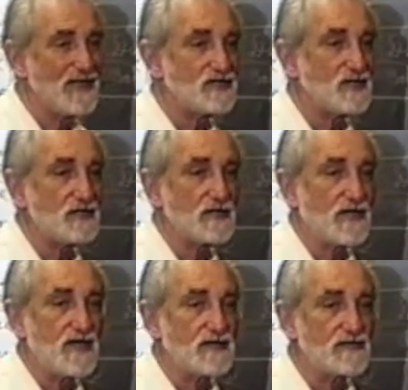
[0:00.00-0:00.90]
he took a
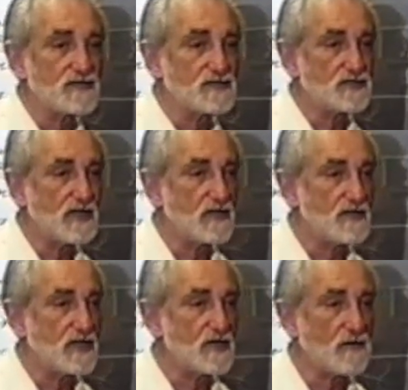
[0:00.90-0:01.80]
look at it and he said,
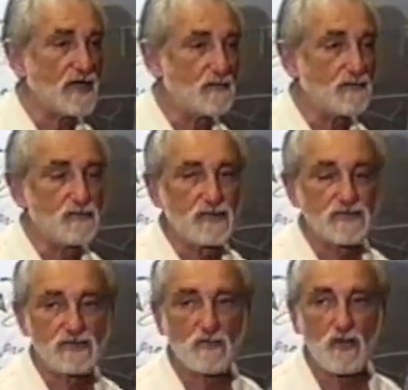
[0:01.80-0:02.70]
Gentlemen, I want to make a
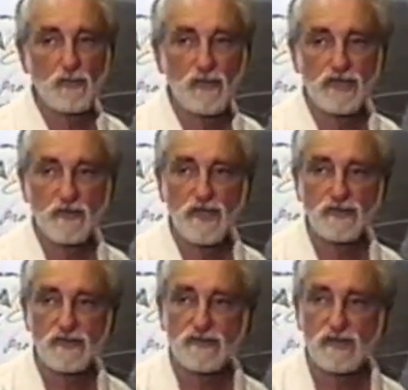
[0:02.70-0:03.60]
small point
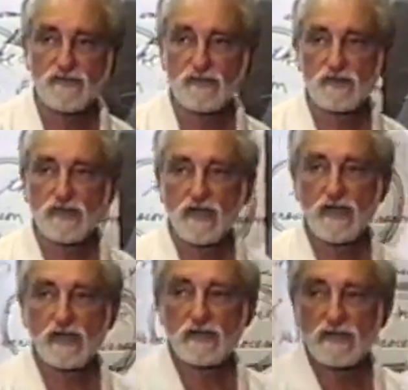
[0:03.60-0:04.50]
about this after
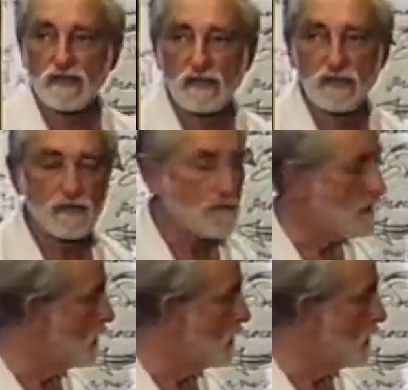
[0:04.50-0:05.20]
looking at it. Uh,